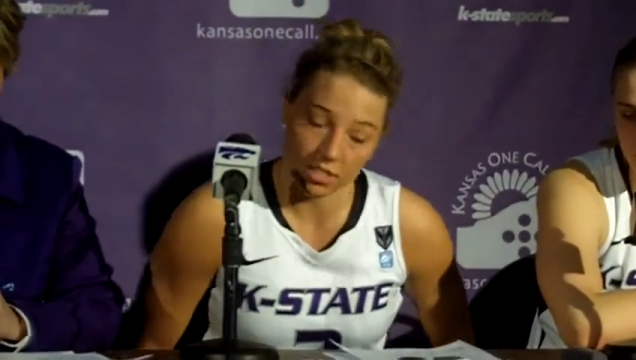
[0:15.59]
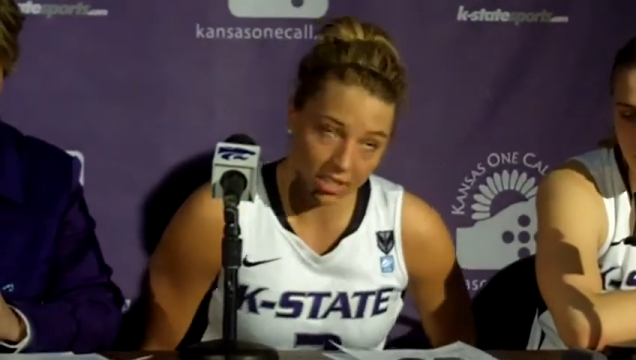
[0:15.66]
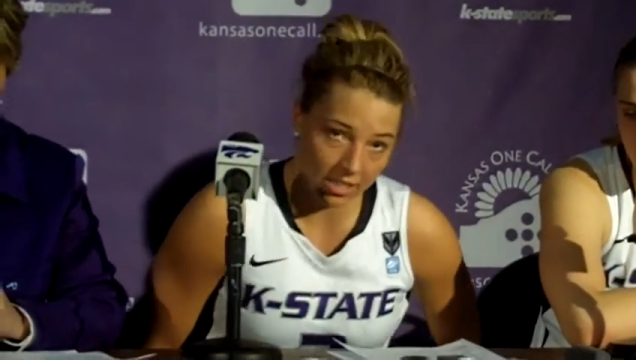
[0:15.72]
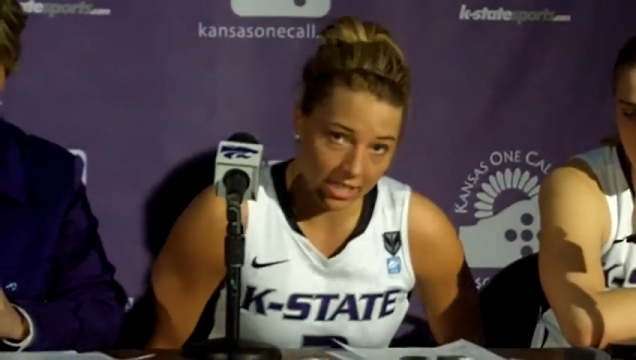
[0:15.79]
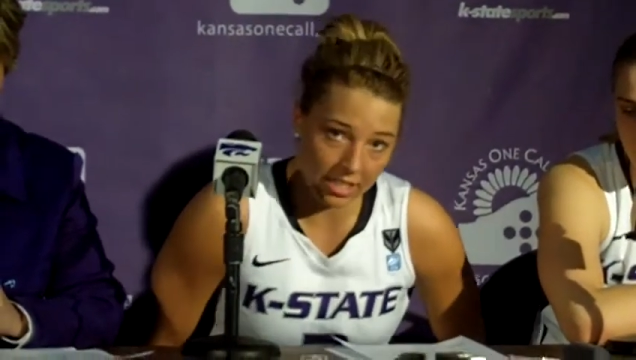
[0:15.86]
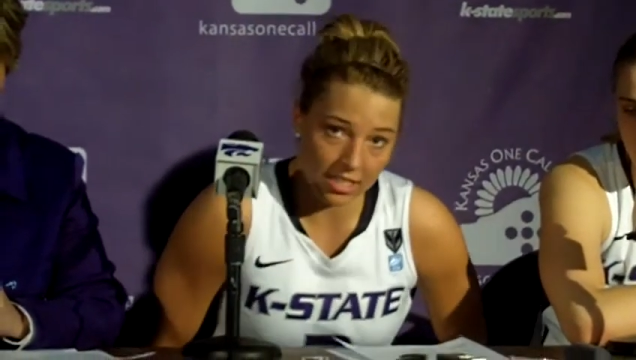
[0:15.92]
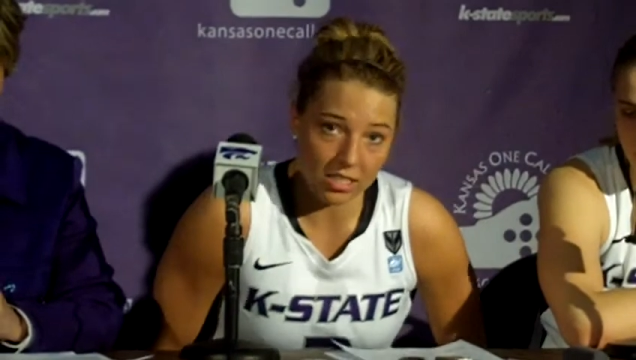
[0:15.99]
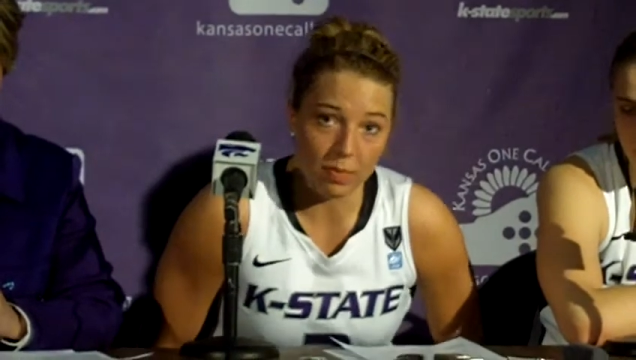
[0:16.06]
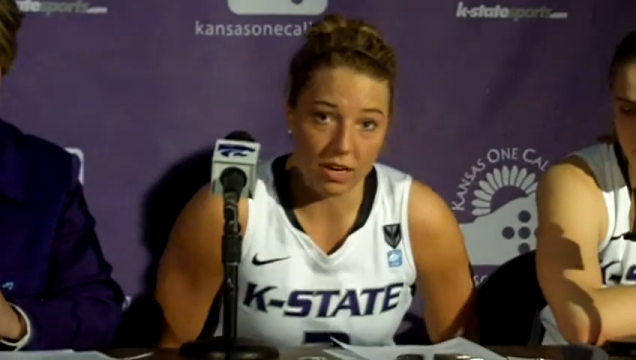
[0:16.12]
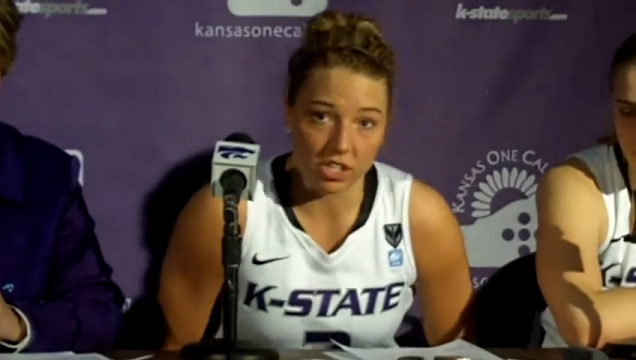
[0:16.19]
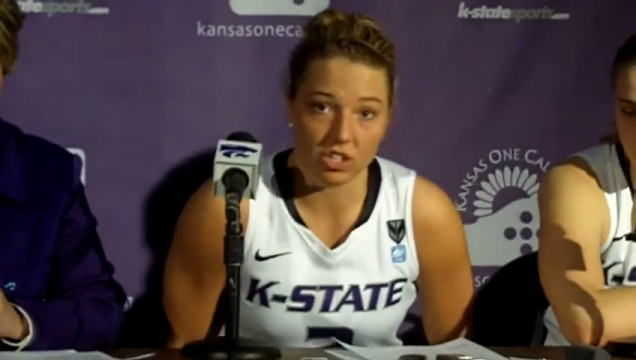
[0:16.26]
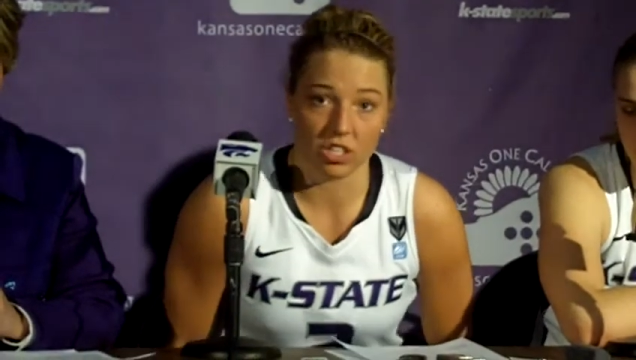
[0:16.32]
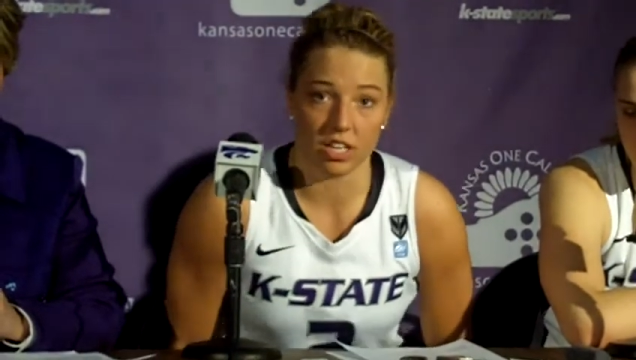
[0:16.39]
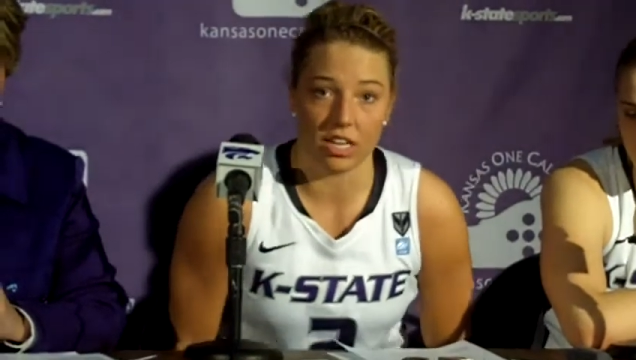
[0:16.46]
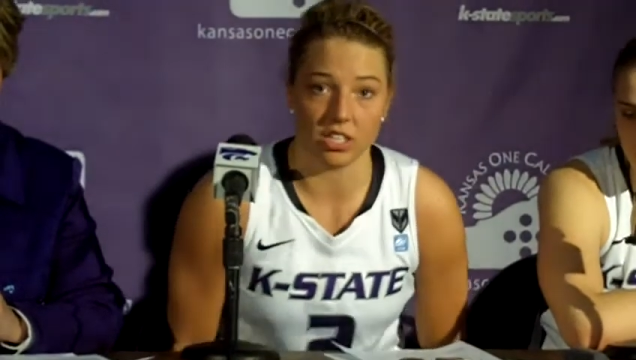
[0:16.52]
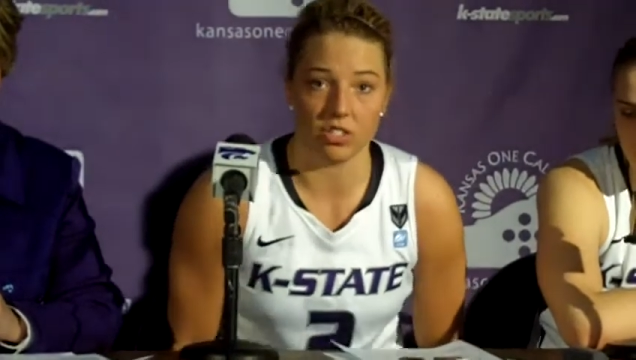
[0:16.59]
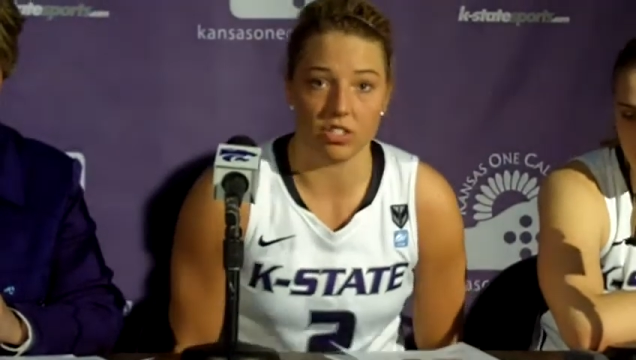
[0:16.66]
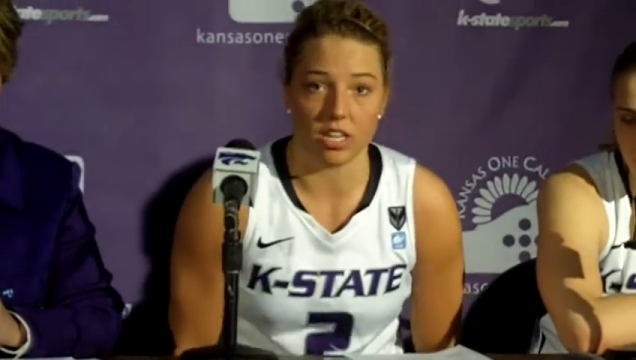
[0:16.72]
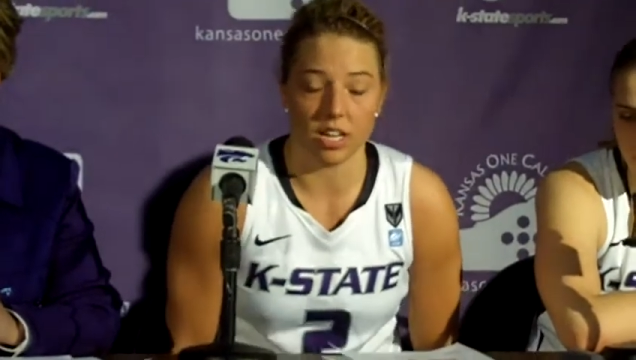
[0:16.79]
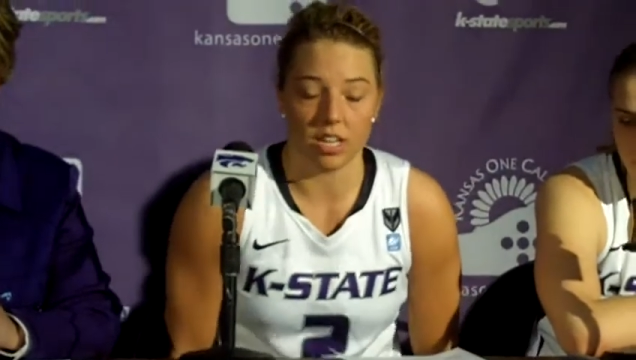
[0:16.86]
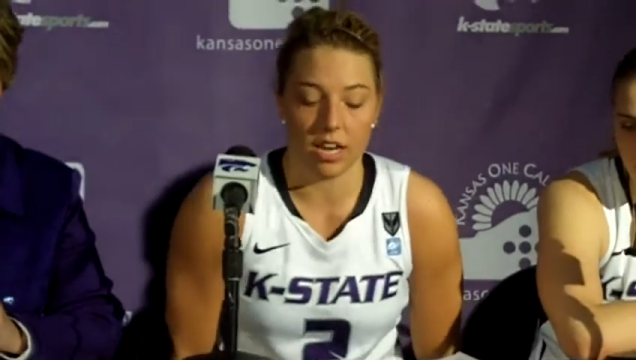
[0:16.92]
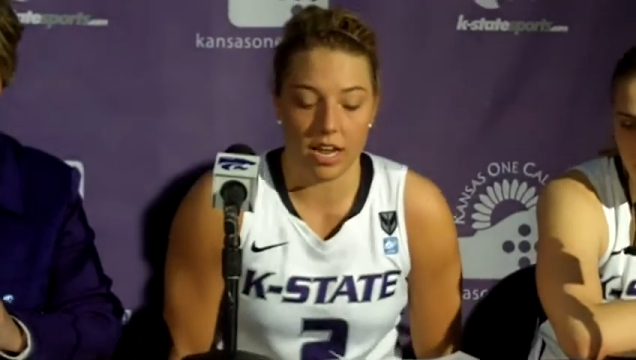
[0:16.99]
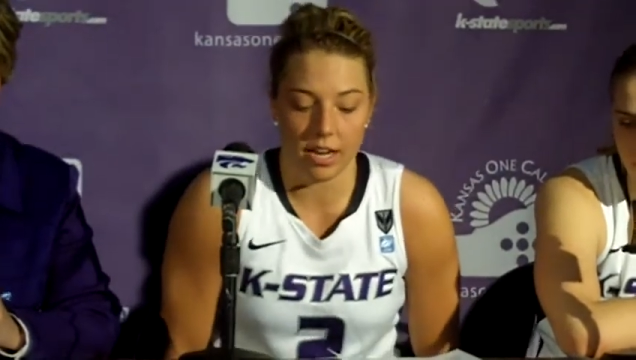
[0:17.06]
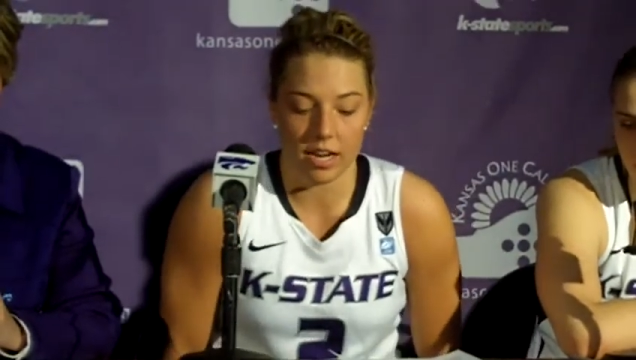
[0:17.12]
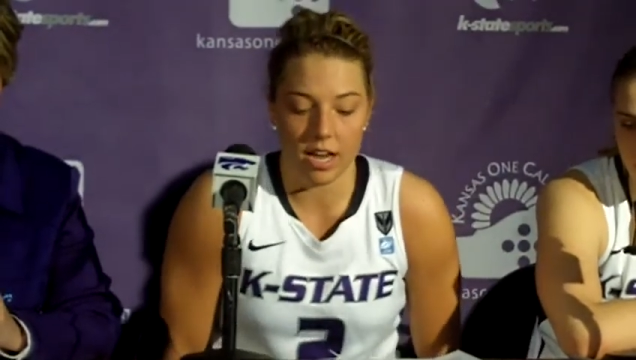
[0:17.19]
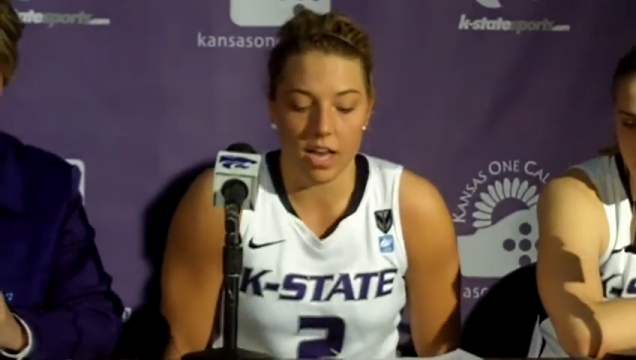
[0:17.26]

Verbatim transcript: Alina especially, as you saw tonight.